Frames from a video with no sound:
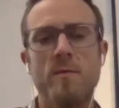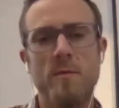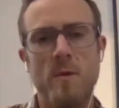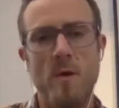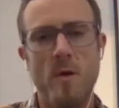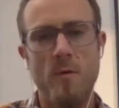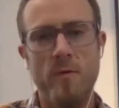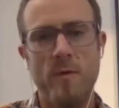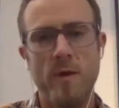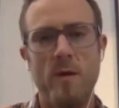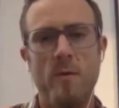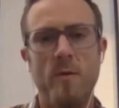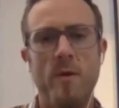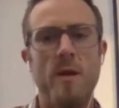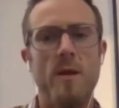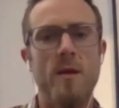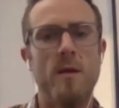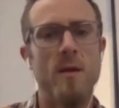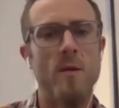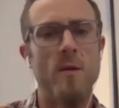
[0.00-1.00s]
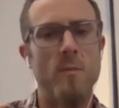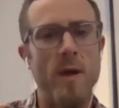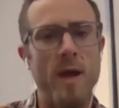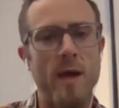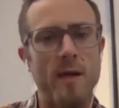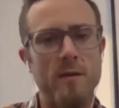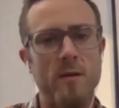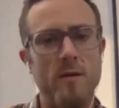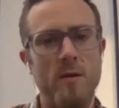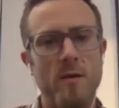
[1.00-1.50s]
go fade away and go
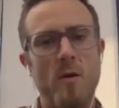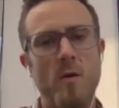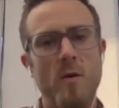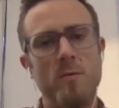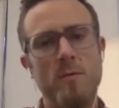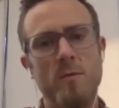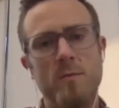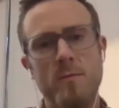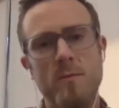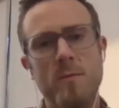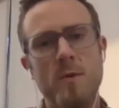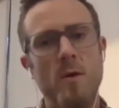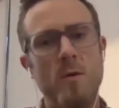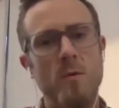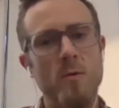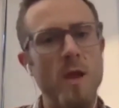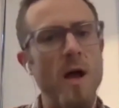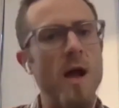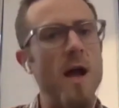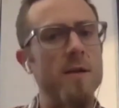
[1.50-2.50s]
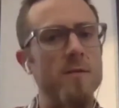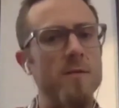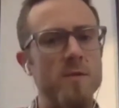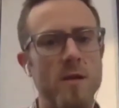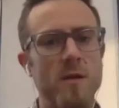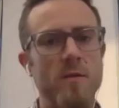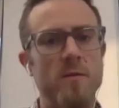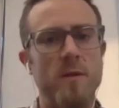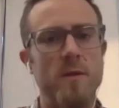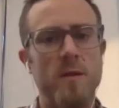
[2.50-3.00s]
back to their own lives
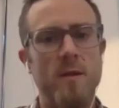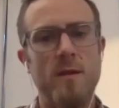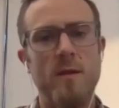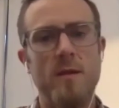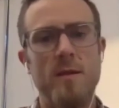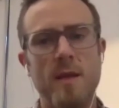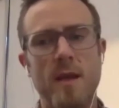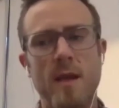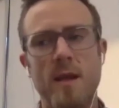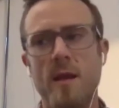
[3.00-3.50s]
and everything like that.